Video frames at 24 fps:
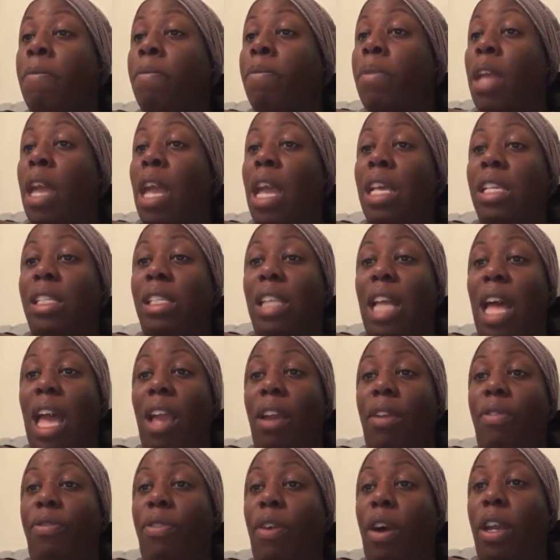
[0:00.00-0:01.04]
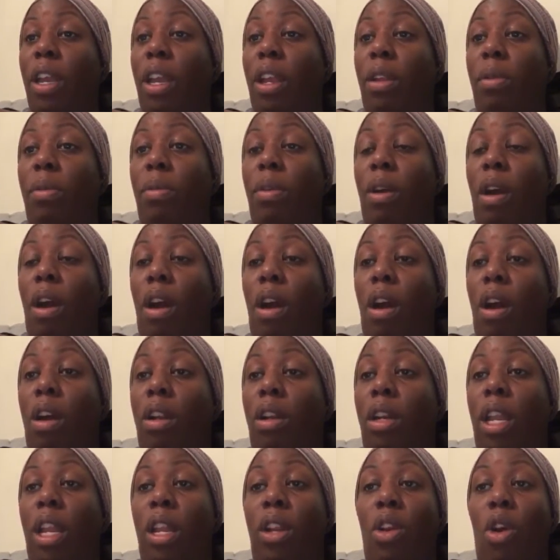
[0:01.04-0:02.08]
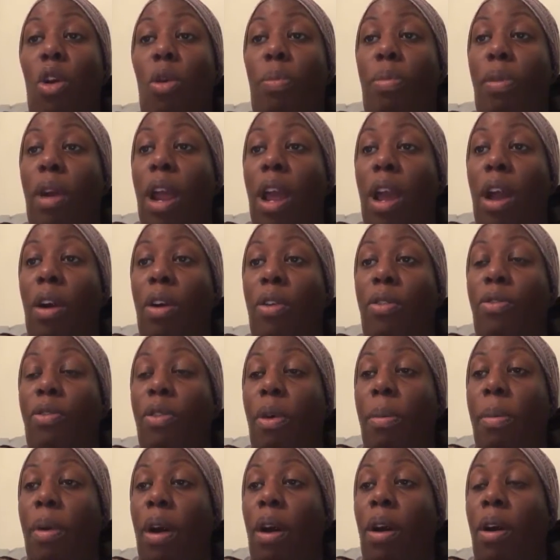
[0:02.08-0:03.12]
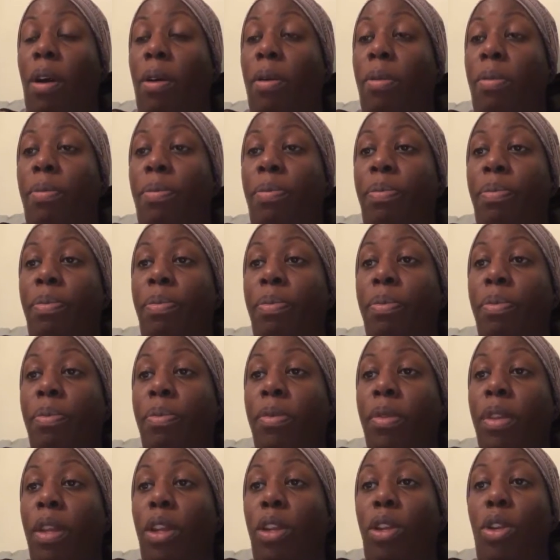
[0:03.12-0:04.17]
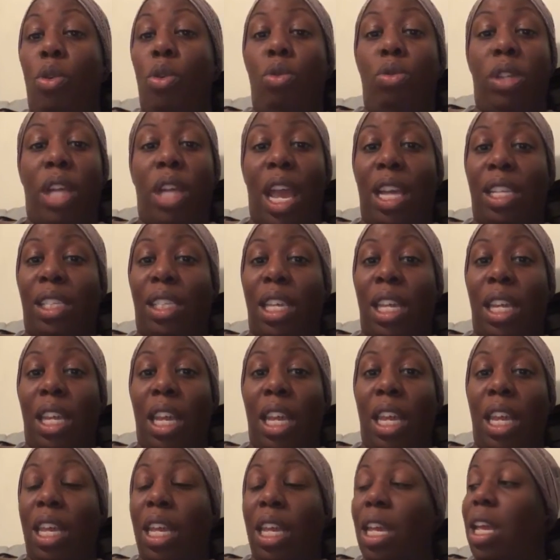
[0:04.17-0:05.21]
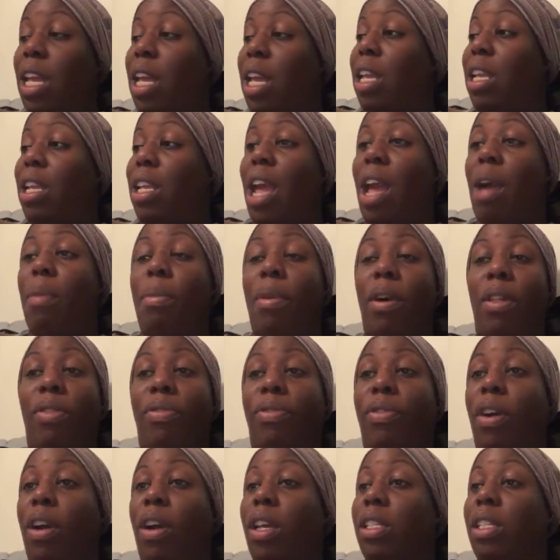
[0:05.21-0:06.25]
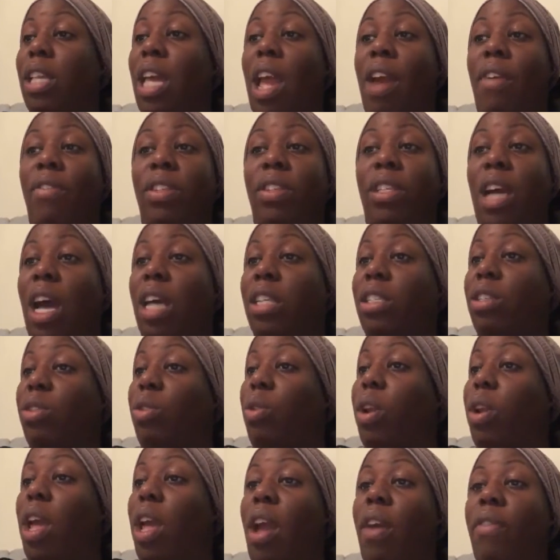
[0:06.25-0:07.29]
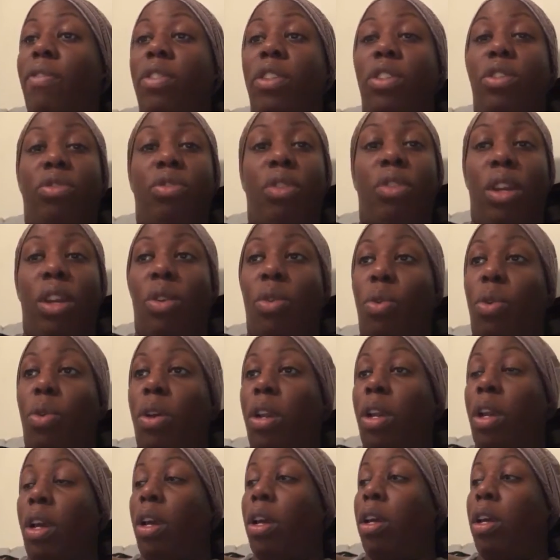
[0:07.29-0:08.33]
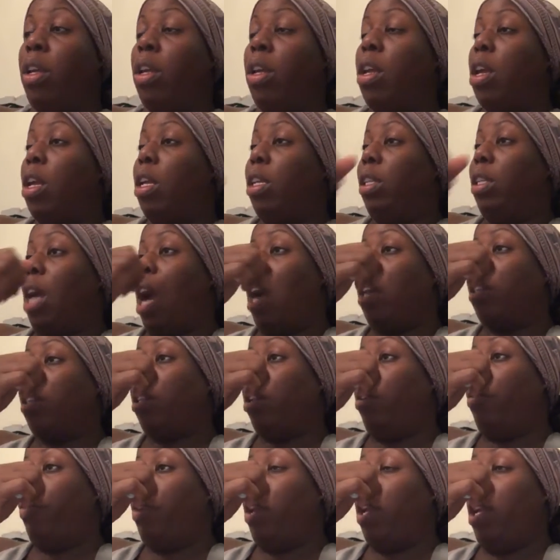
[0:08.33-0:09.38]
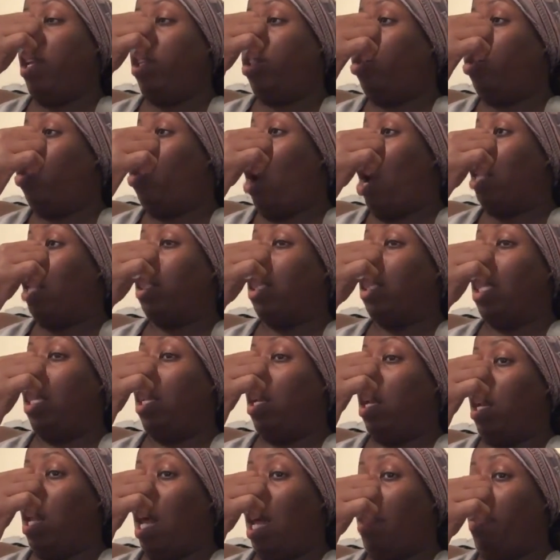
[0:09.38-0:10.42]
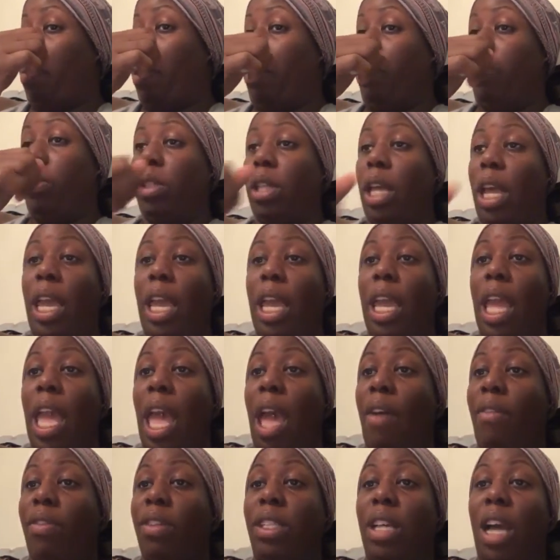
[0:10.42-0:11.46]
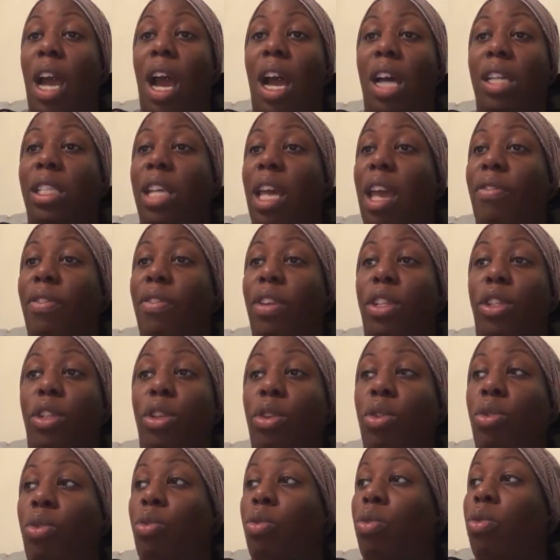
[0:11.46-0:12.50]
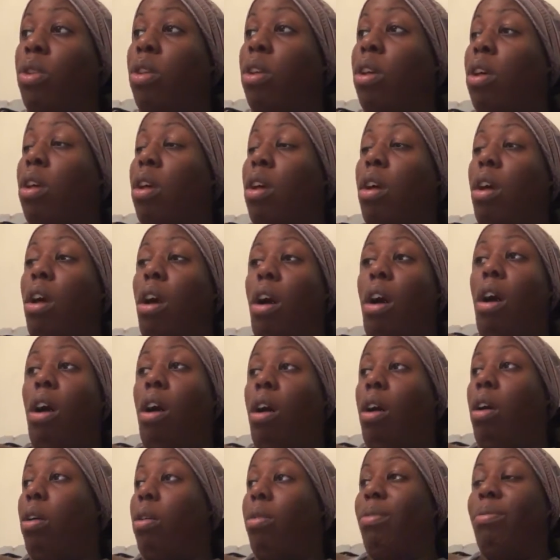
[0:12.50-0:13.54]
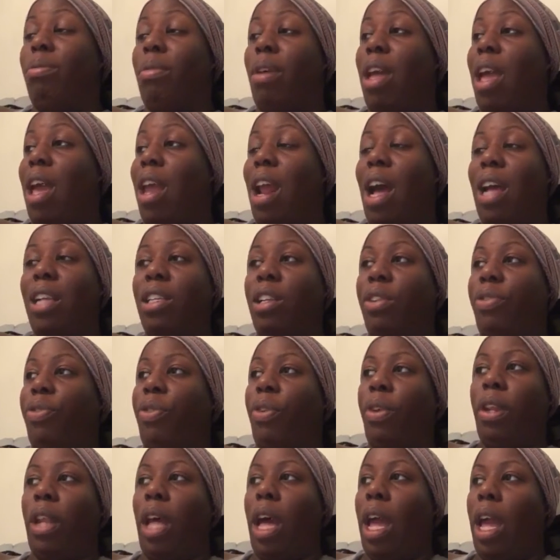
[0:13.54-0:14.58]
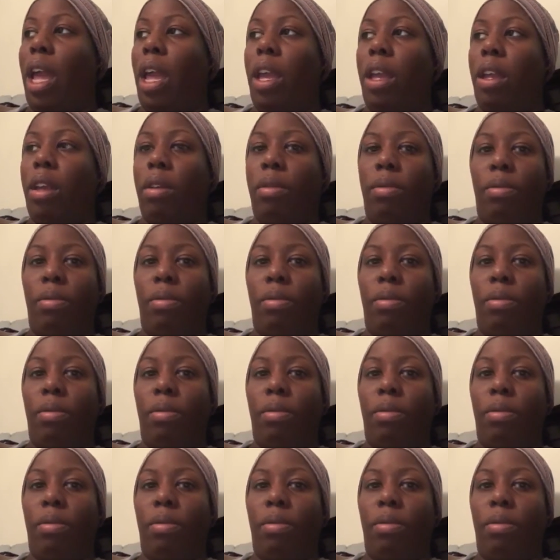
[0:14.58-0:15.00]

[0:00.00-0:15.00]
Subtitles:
is like fucking Nino Brown from New Jack City, that motherfucker is advertising on every street corner. Dr. Levine too. I seen a lot of people say he advertised heavy too. And I just feel like